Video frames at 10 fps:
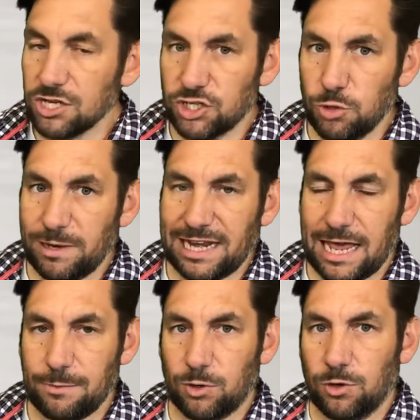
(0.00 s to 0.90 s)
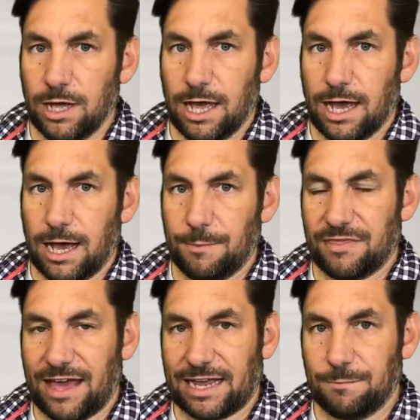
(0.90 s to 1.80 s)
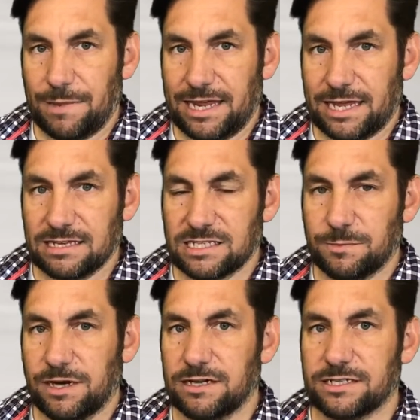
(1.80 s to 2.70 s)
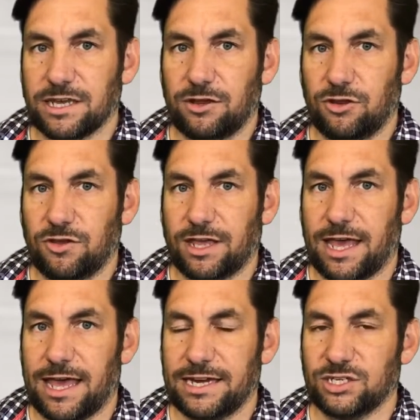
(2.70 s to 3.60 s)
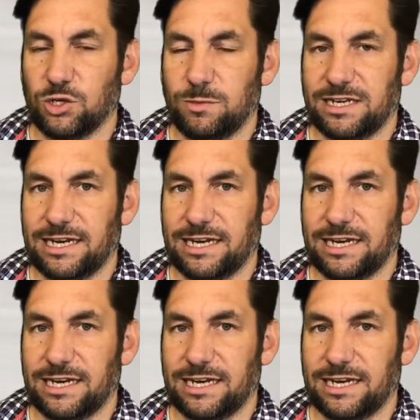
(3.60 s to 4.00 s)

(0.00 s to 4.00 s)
TUMI label that can be customised, so you can get a TUMI